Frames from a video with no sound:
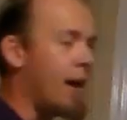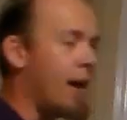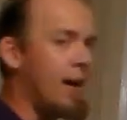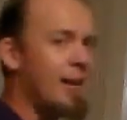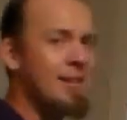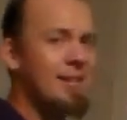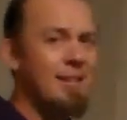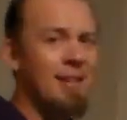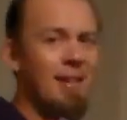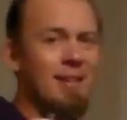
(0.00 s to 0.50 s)

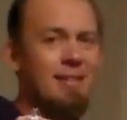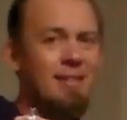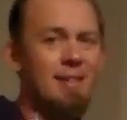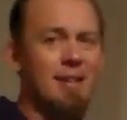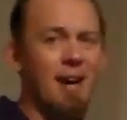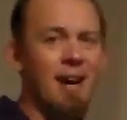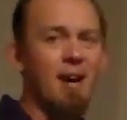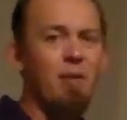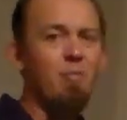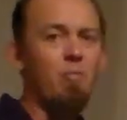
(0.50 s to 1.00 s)
As it's
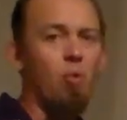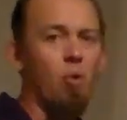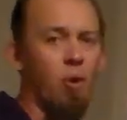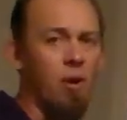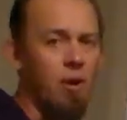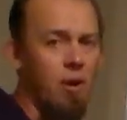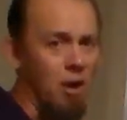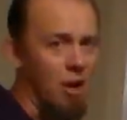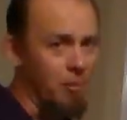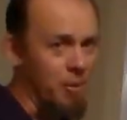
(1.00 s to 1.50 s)
got
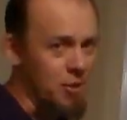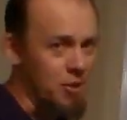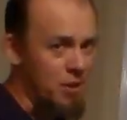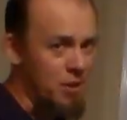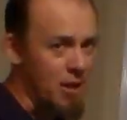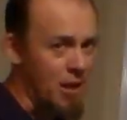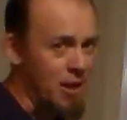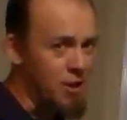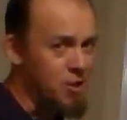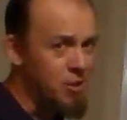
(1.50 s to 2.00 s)
more carbons
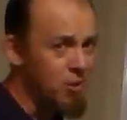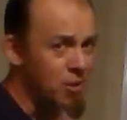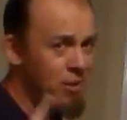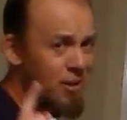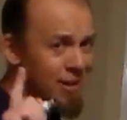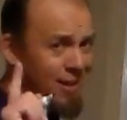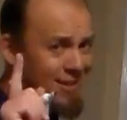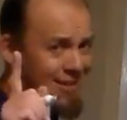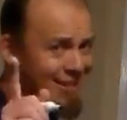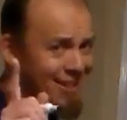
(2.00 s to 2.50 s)
attached to
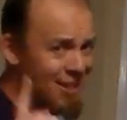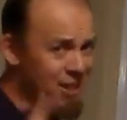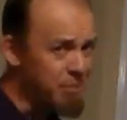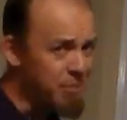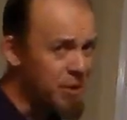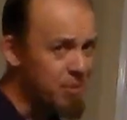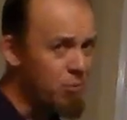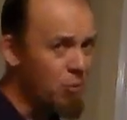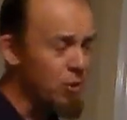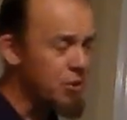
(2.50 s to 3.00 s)
it, it's going
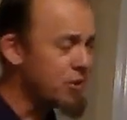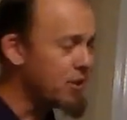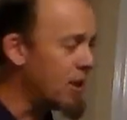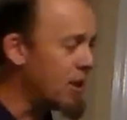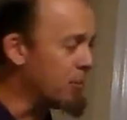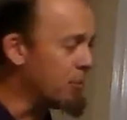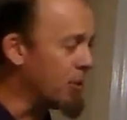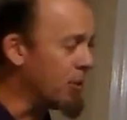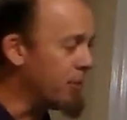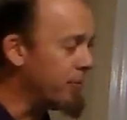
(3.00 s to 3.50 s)
to be more
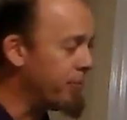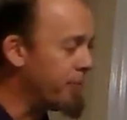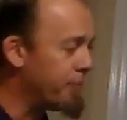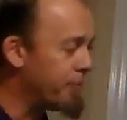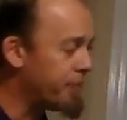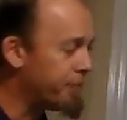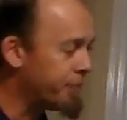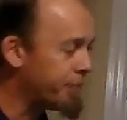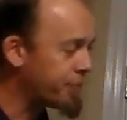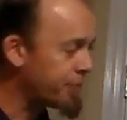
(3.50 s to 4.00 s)
stable.
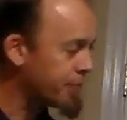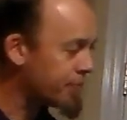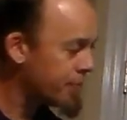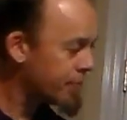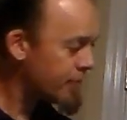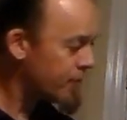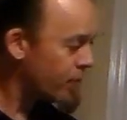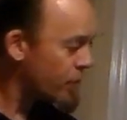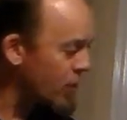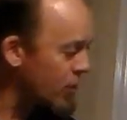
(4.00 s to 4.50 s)

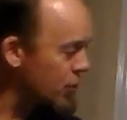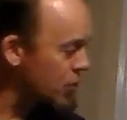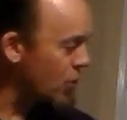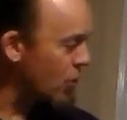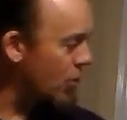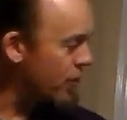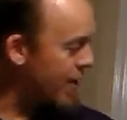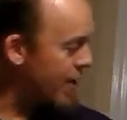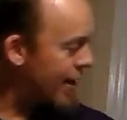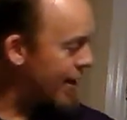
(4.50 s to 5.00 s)

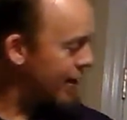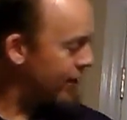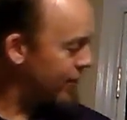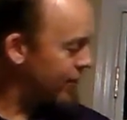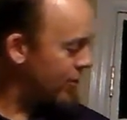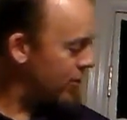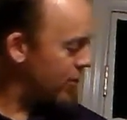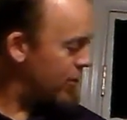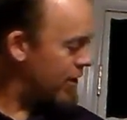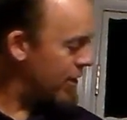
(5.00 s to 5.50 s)
So if I
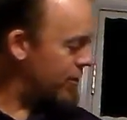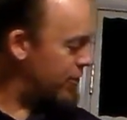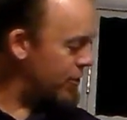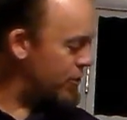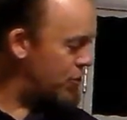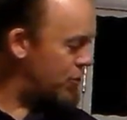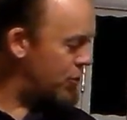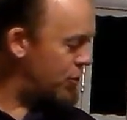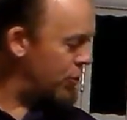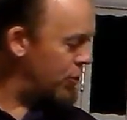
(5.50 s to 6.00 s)
look at
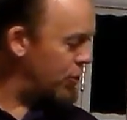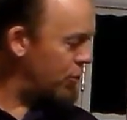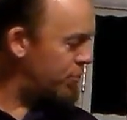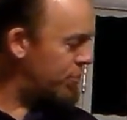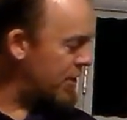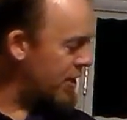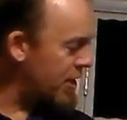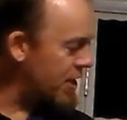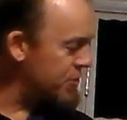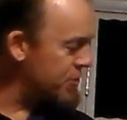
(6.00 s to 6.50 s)
the
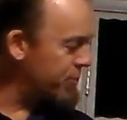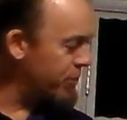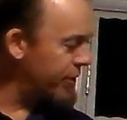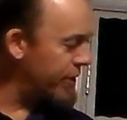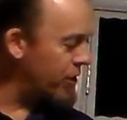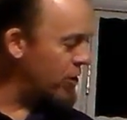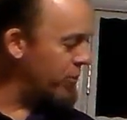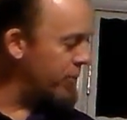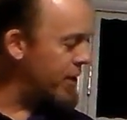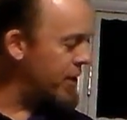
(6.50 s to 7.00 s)
two
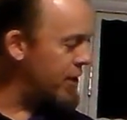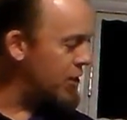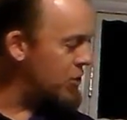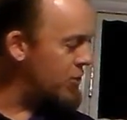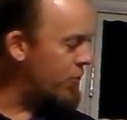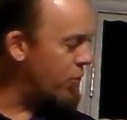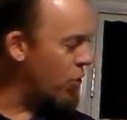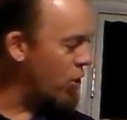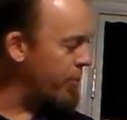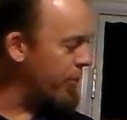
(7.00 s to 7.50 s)
possible
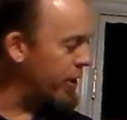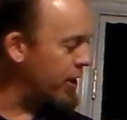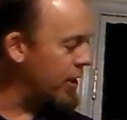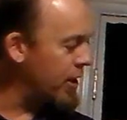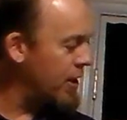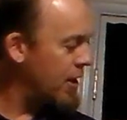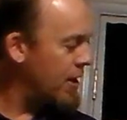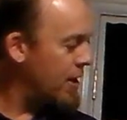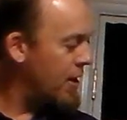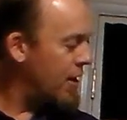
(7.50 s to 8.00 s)
intermediates
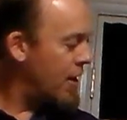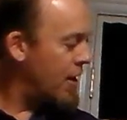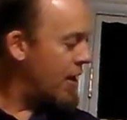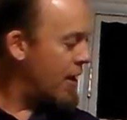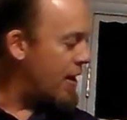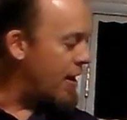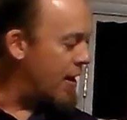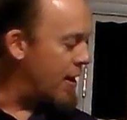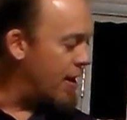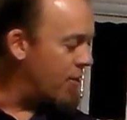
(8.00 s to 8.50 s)
forming,
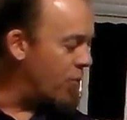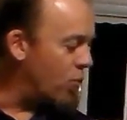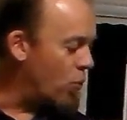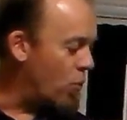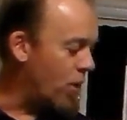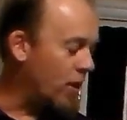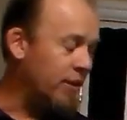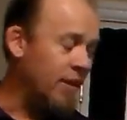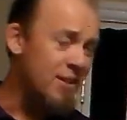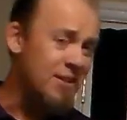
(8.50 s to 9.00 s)
I
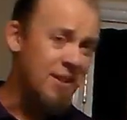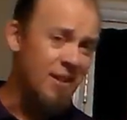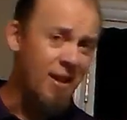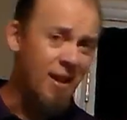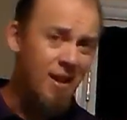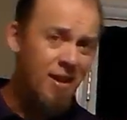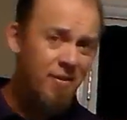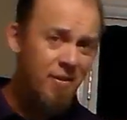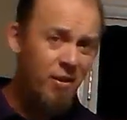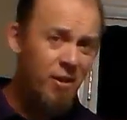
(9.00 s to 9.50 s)
have one that's
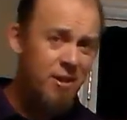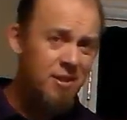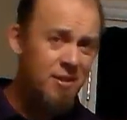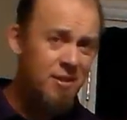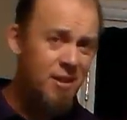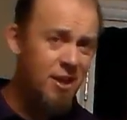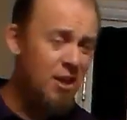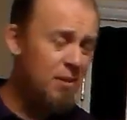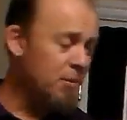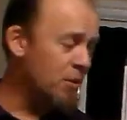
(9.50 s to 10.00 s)
not very
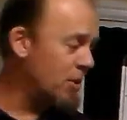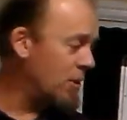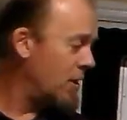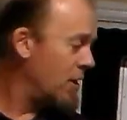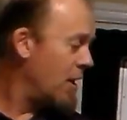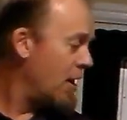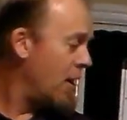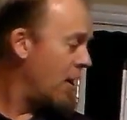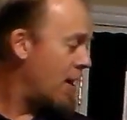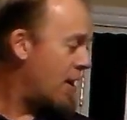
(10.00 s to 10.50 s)

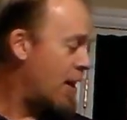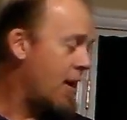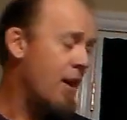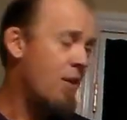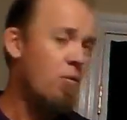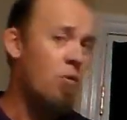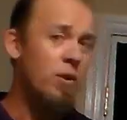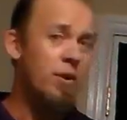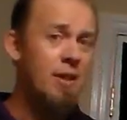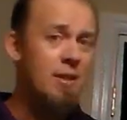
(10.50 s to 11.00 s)
stable, and I
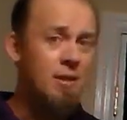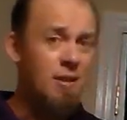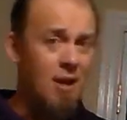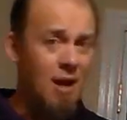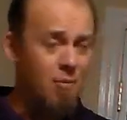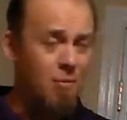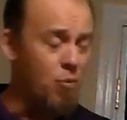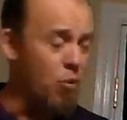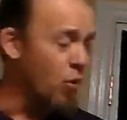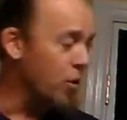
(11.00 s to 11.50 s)
have one that's a
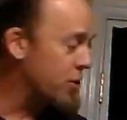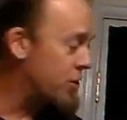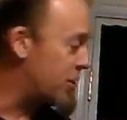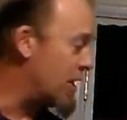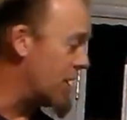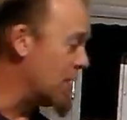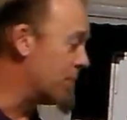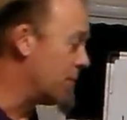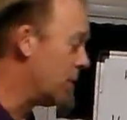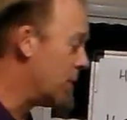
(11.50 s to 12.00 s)
lot more
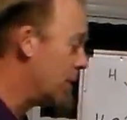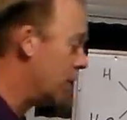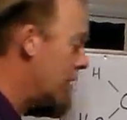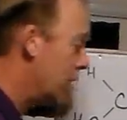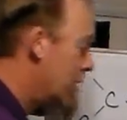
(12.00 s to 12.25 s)
stable.